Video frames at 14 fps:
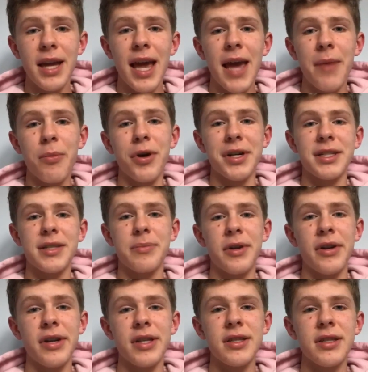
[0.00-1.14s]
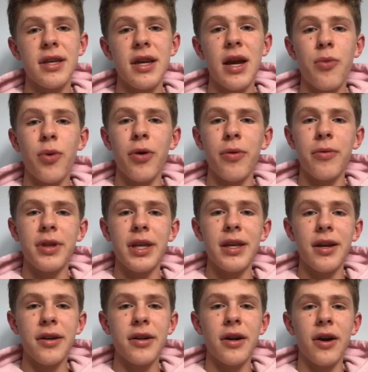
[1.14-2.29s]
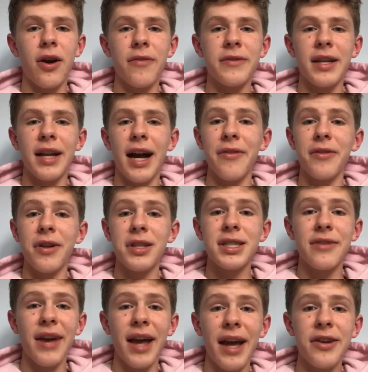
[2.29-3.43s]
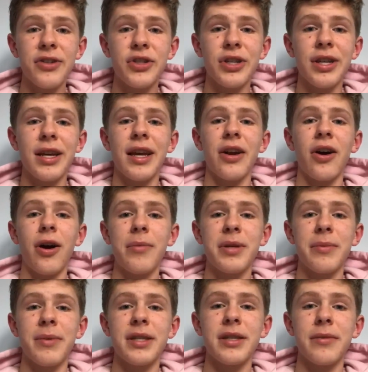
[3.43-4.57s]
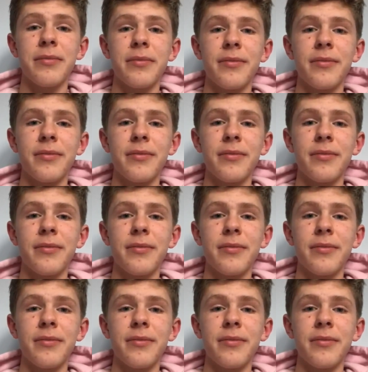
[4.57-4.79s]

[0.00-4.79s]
more experience, while the younger often have lots of energy and optimism.